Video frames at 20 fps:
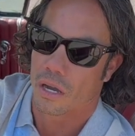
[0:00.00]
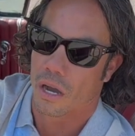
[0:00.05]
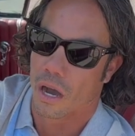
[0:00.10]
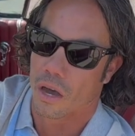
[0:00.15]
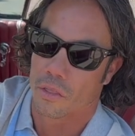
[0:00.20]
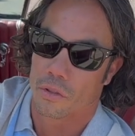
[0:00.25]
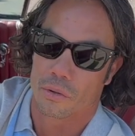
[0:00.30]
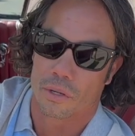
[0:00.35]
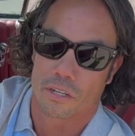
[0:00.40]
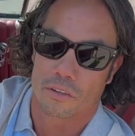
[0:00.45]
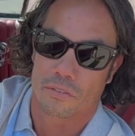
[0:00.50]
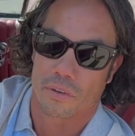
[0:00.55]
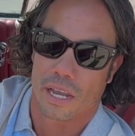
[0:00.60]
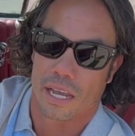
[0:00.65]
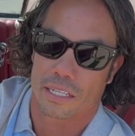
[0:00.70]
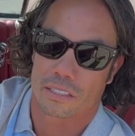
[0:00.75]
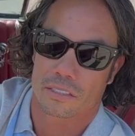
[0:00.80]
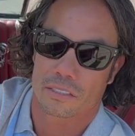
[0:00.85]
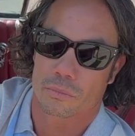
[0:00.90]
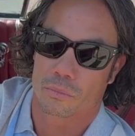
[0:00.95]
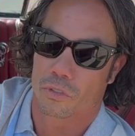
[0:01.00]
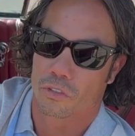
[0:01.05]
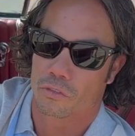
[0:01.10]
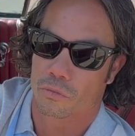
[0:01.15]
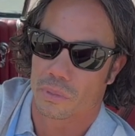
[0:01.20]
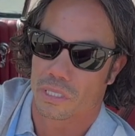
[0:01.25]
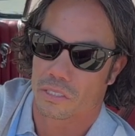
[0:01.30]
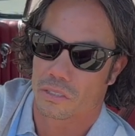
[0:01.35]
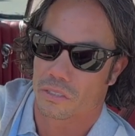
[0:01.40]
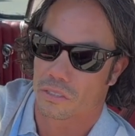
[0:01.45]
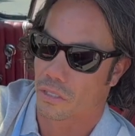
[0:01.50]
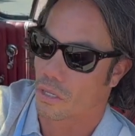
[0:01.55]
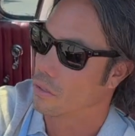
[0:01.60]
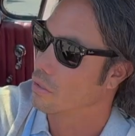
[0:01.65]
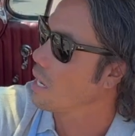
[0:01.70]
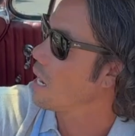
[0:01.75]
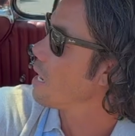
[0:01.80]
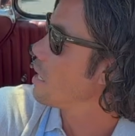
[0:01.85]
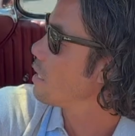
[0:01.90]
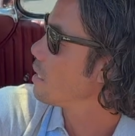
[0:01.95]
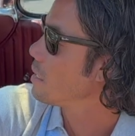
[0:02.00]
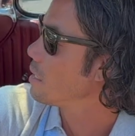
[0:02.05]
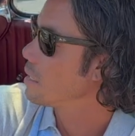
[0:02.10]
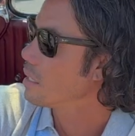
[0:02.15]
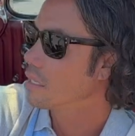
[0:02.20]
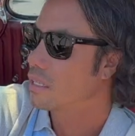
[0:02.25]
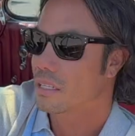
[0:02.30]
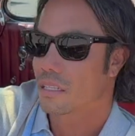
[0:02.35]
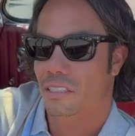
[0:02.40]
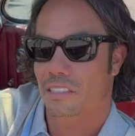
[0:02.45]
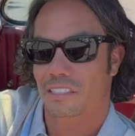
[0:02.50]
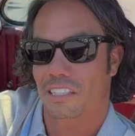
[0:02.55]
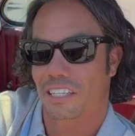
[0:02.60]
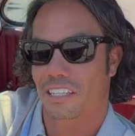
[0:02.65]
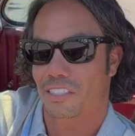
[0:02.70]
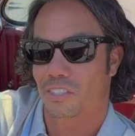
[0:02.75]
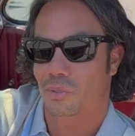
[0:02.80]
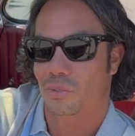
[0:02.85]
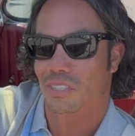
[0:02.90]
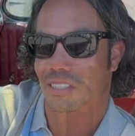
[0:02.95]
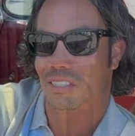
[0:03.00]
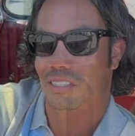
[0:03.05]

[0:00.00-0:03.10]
other advanced movements. So yeah, let's get into it.